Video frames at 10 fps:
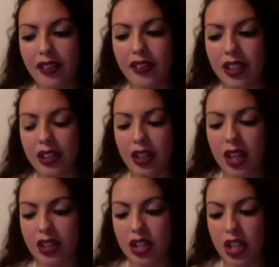figured
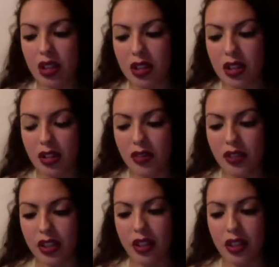I'd share another
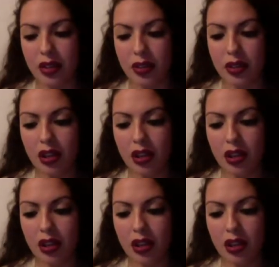video